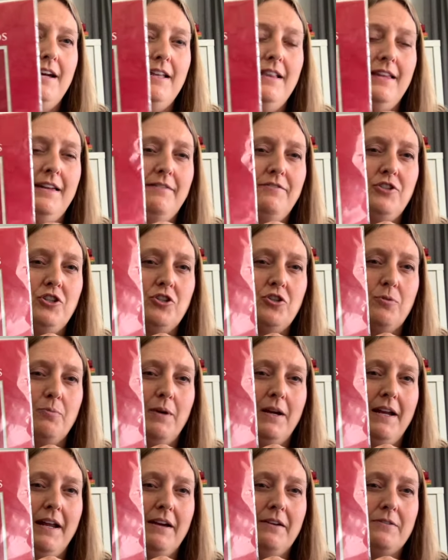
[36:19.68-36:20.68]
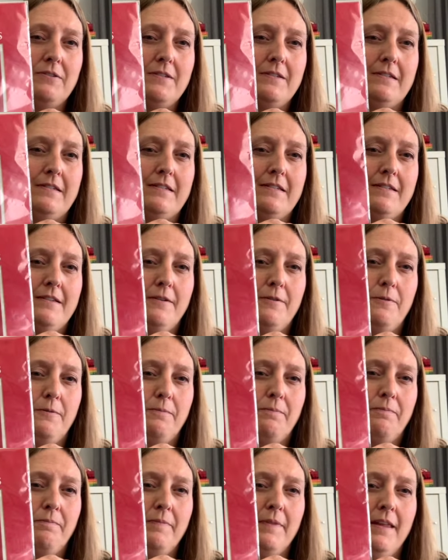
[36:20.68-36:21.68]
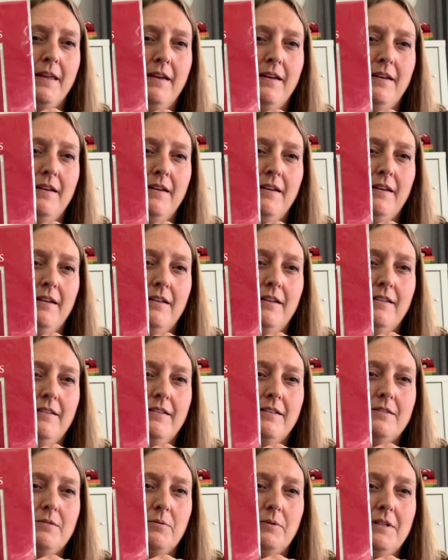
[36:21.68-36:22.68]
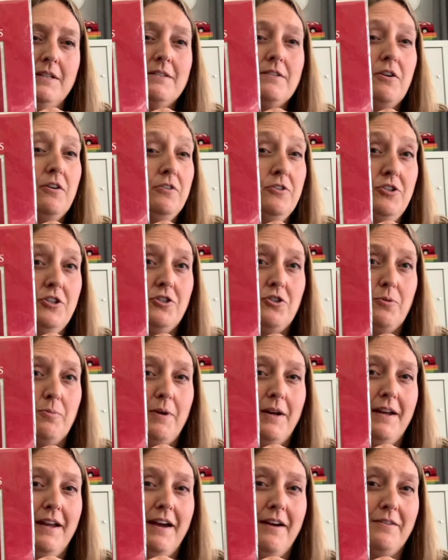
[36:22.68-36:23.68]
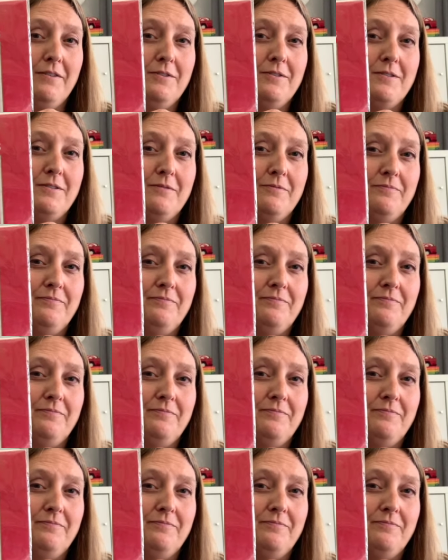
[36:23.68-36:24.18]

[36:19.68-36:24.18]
love gingerbread houses, so this one is called Gingerbread House.